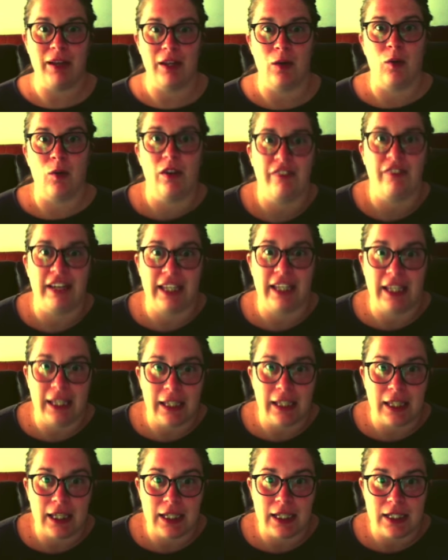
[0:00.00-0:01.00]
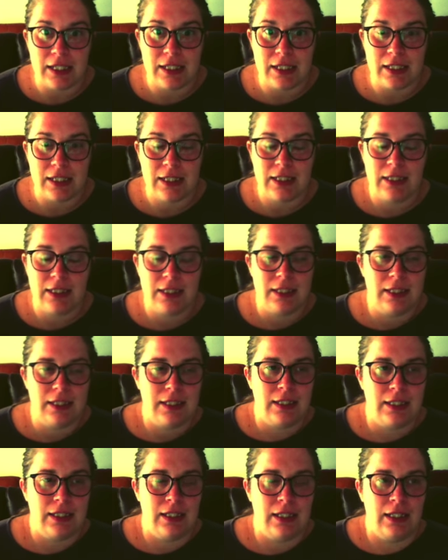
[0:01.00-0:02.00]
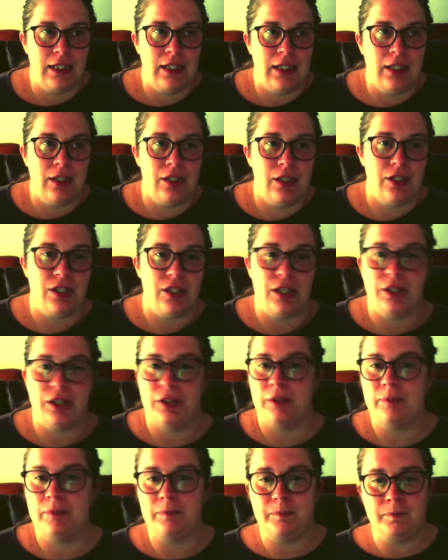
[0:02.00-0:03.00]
Like, what if I kill it? So,